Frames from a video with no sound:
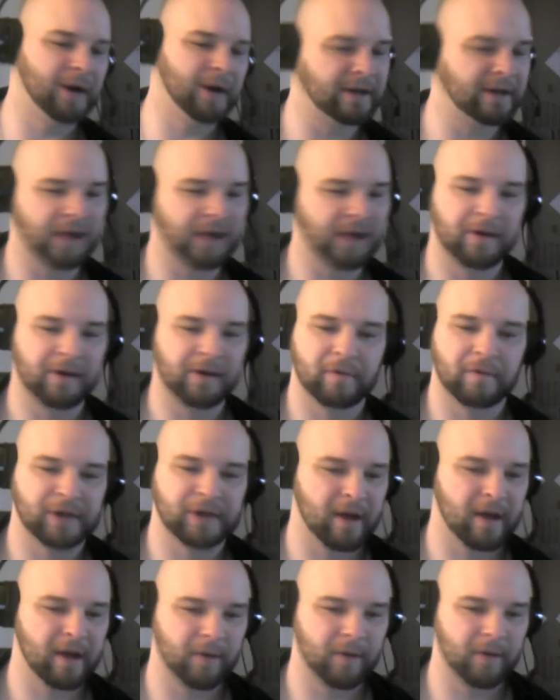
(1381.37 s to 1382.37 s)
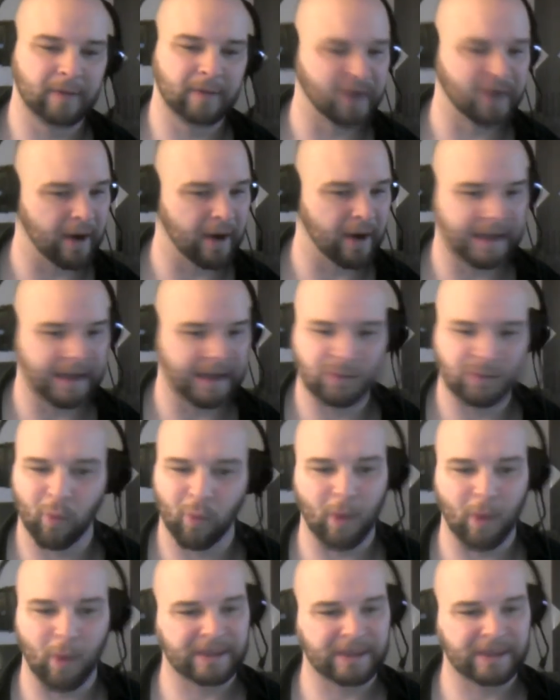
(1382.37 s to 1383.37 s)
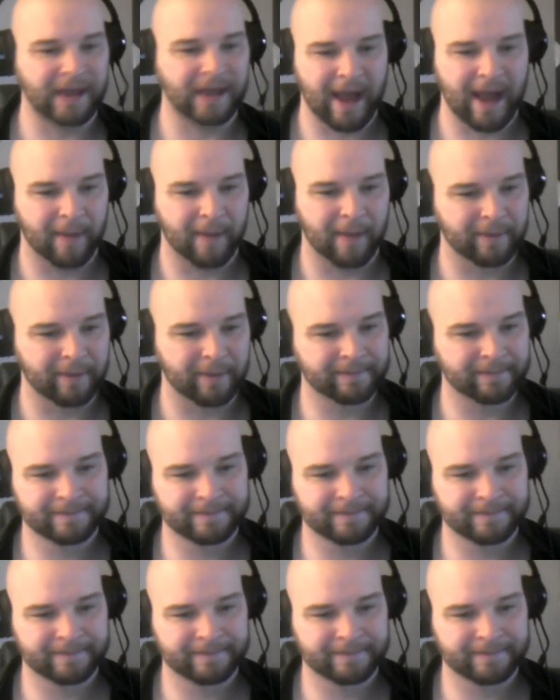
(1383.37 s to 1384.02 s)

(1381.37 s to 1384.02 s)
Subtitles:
guys are getting overshadowed. I'm sorry. It's what's gonna happen,